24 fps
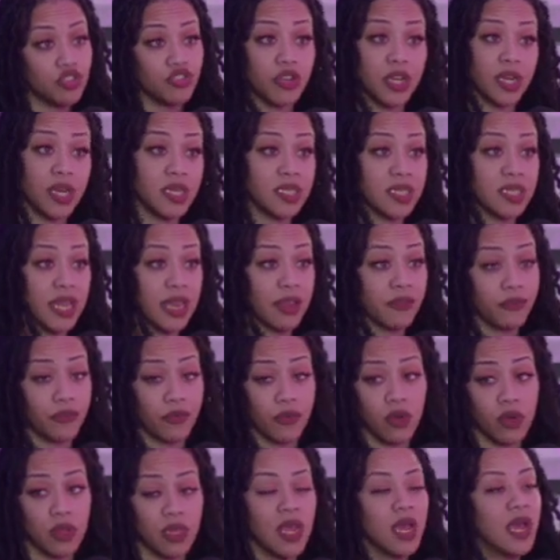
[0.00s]
because they
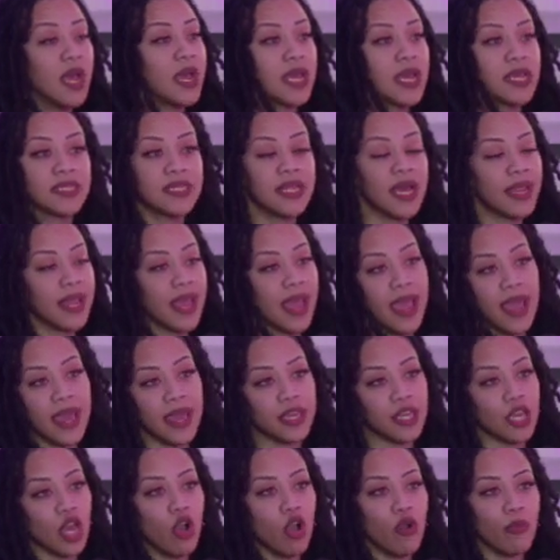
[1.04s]
fall. It's not an
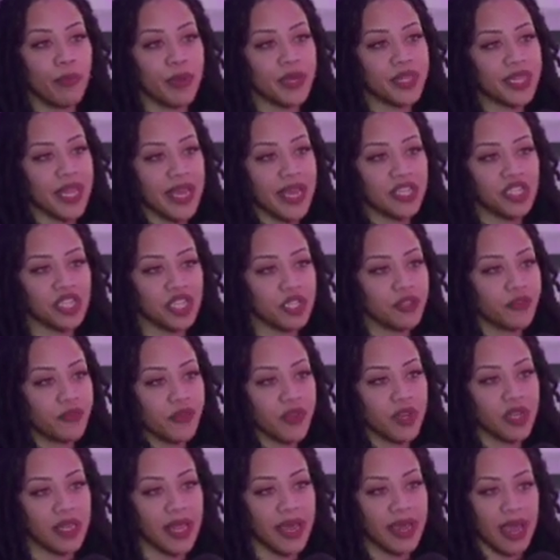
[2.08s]
ayo, but they just
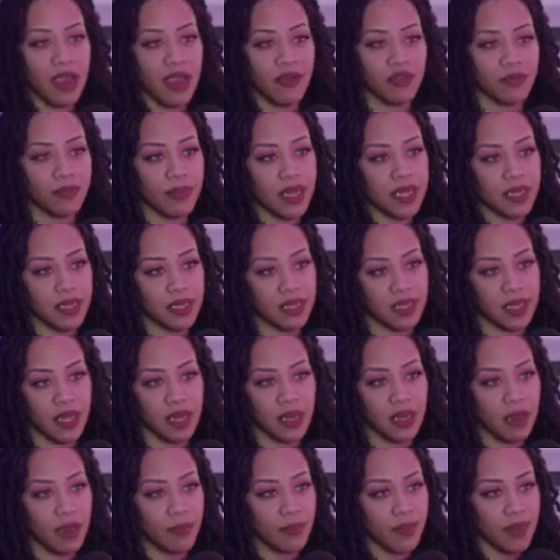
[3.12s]
feel like every man that they
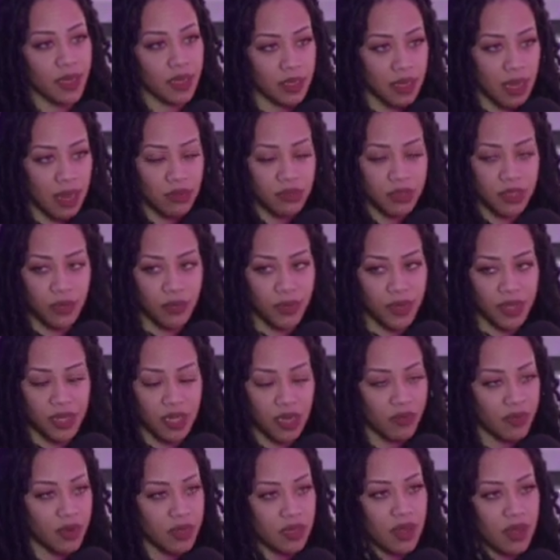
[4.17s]
come in encounter with,
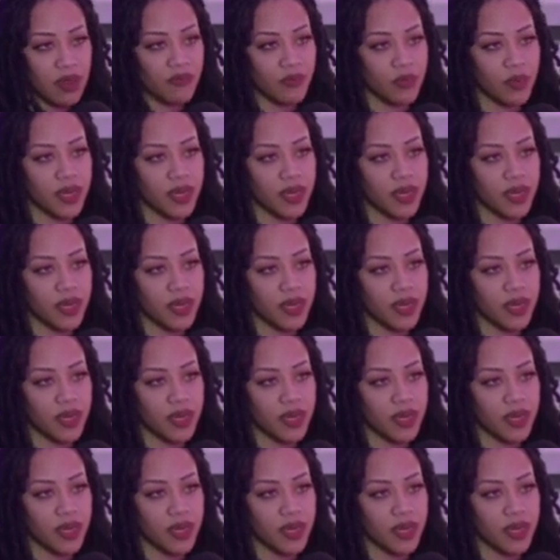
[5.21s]
they're in love with.